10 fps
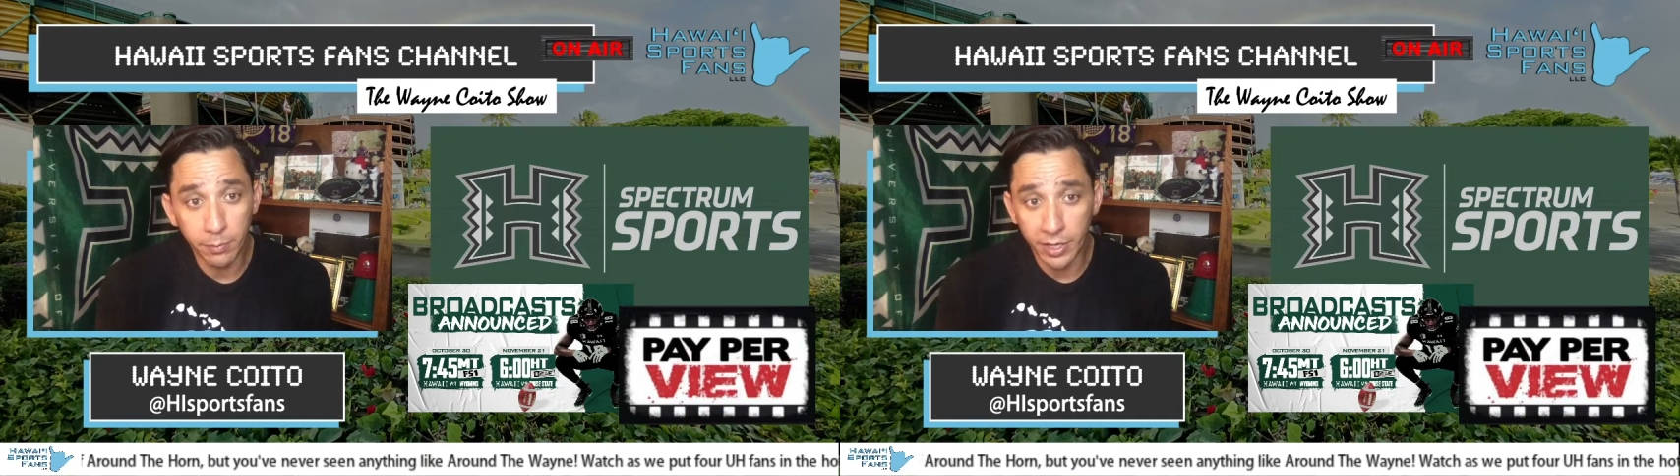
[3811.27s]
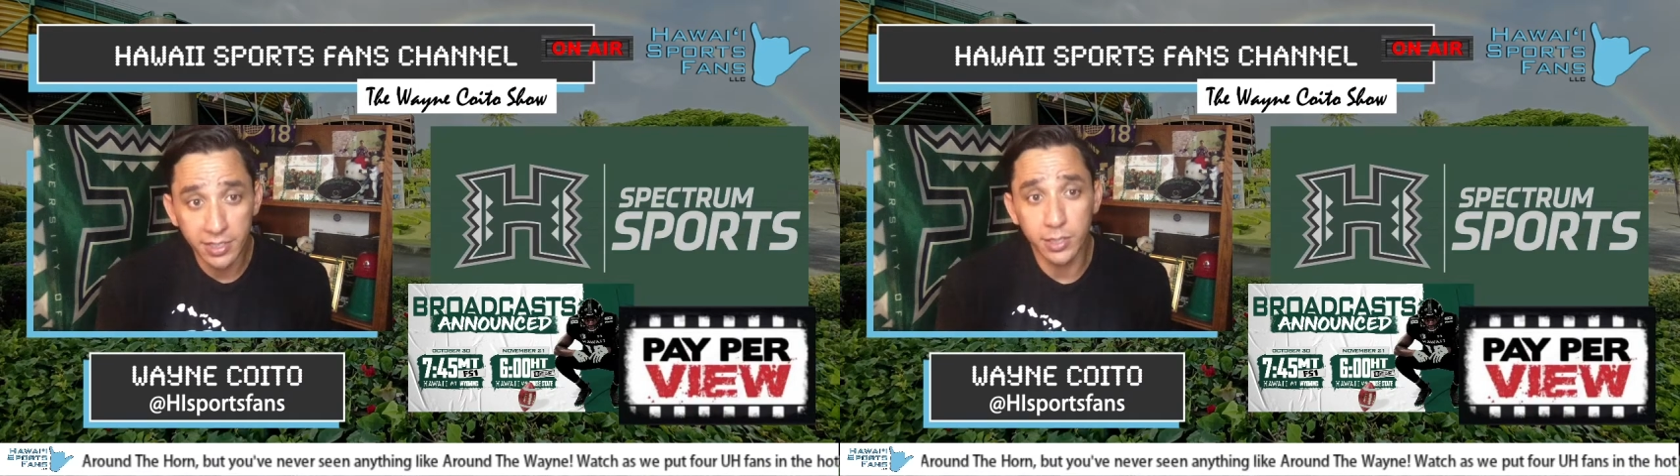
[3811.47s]

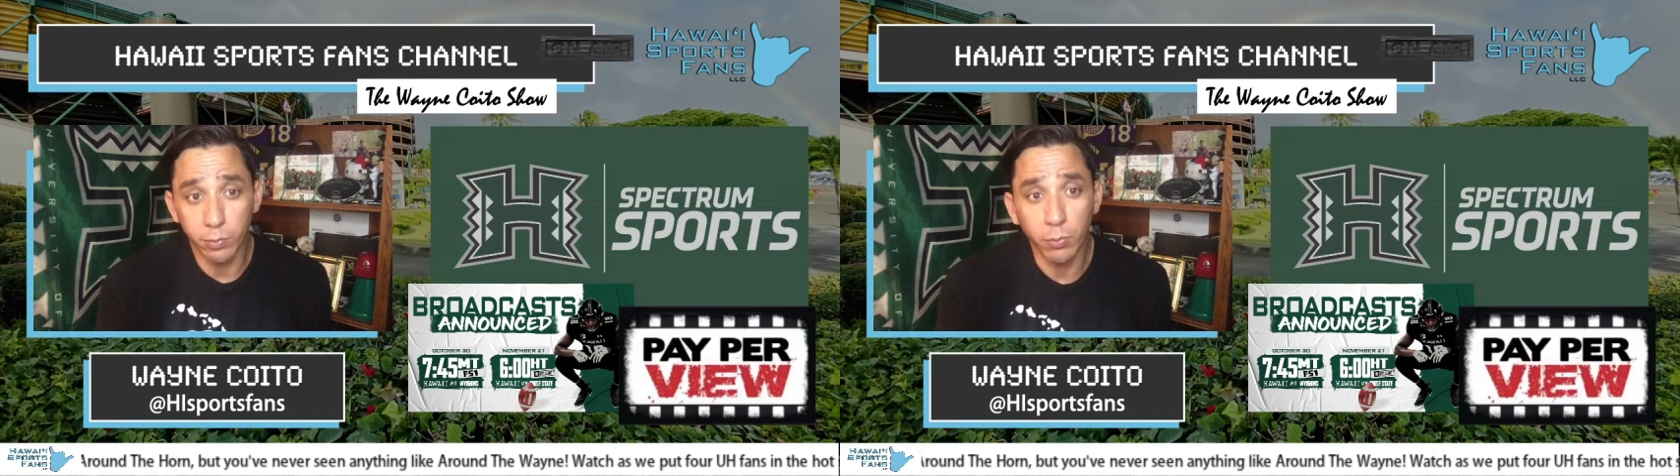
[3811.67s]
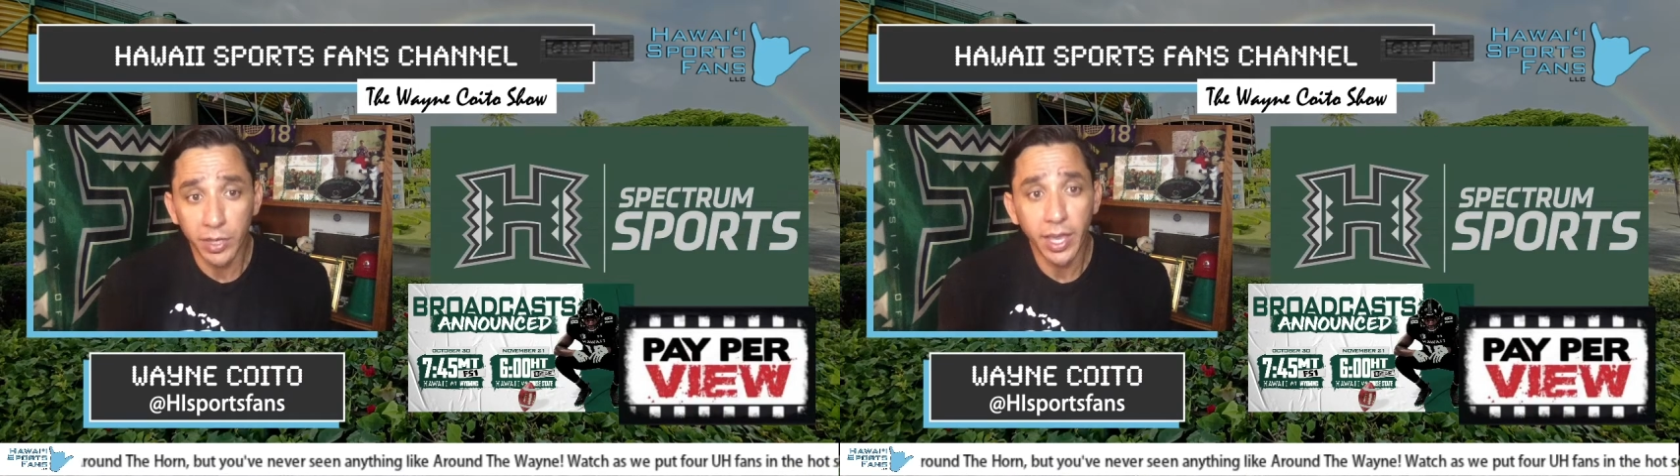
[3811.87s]
base, is
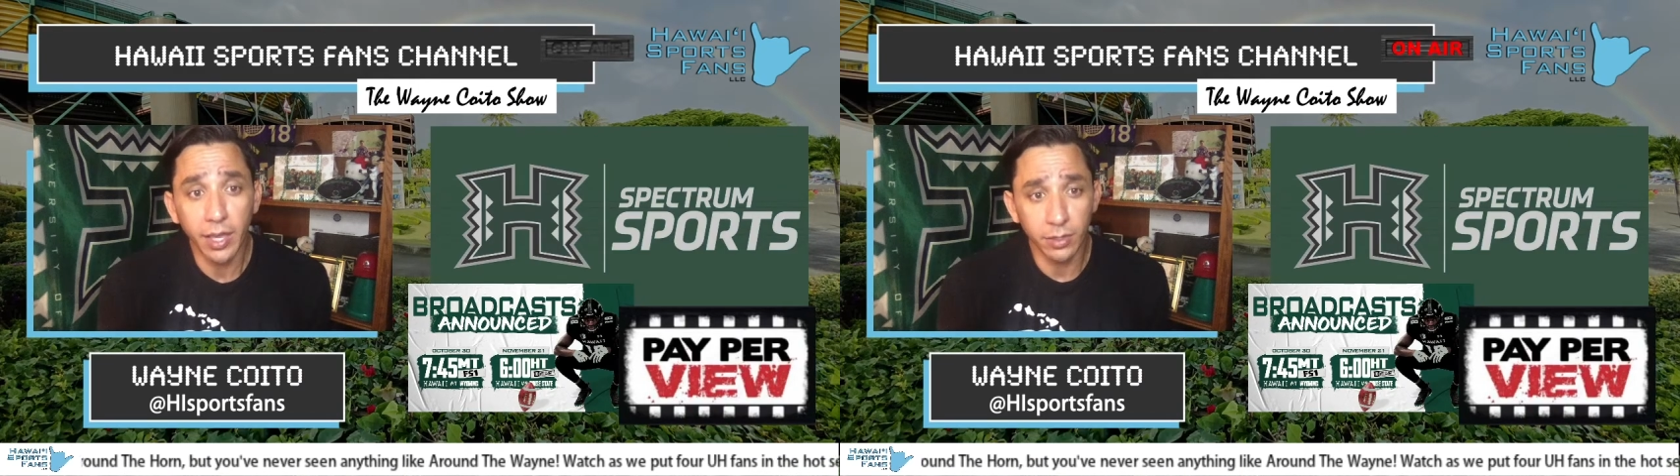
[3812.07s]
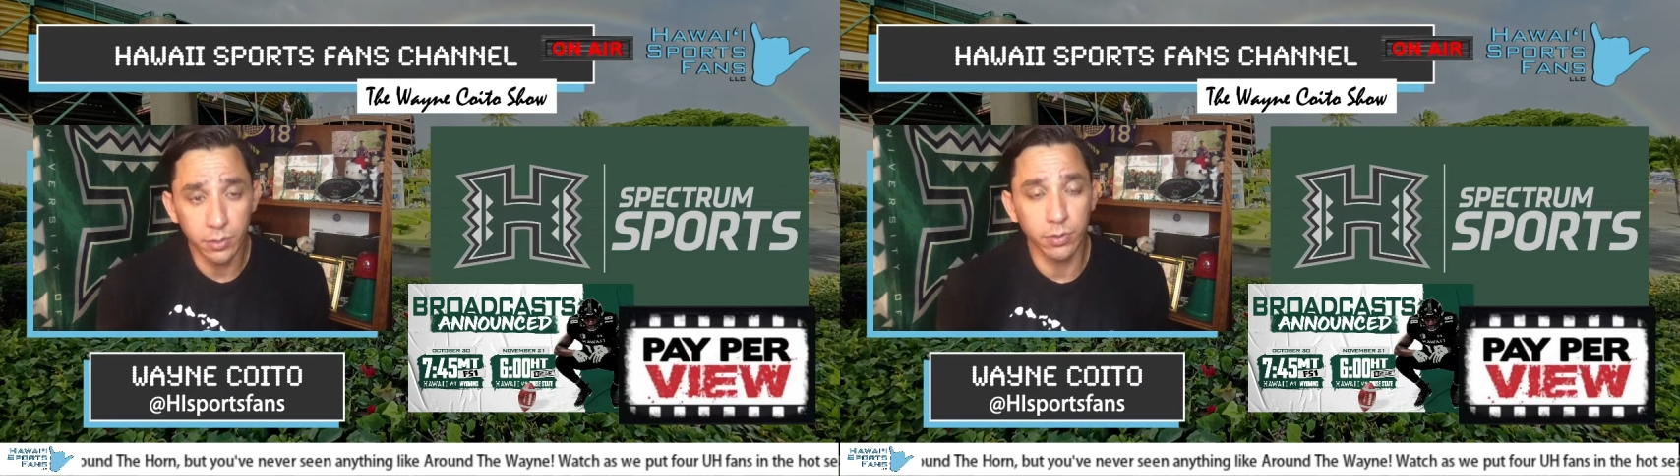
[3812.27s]
what we can
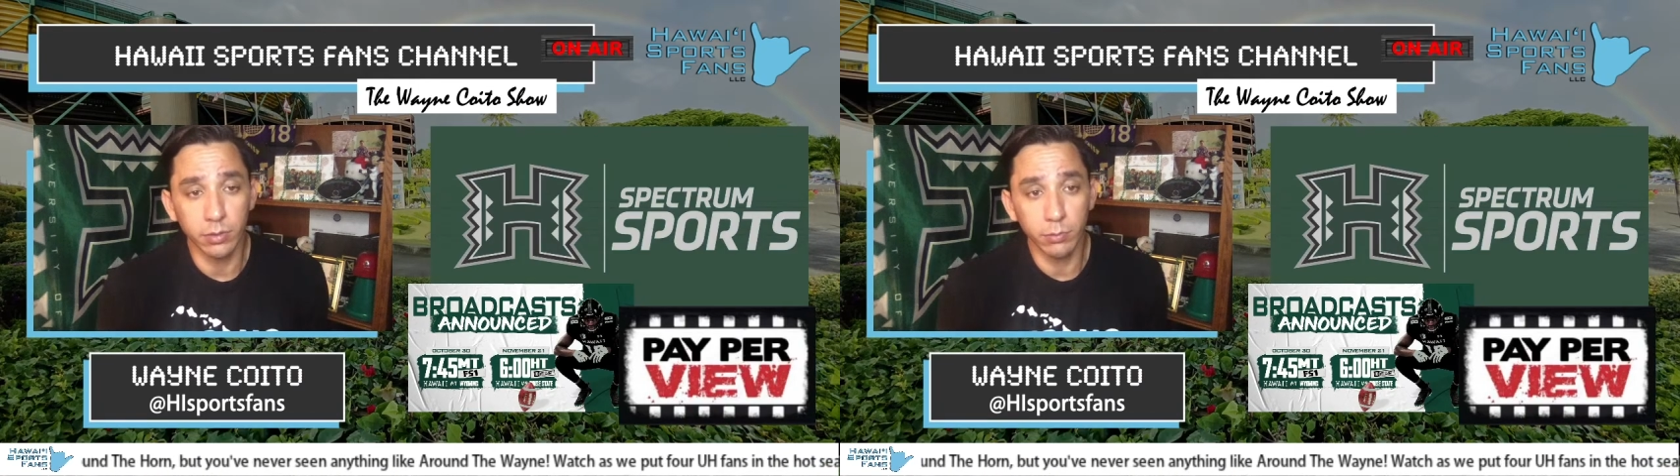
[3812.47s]
control.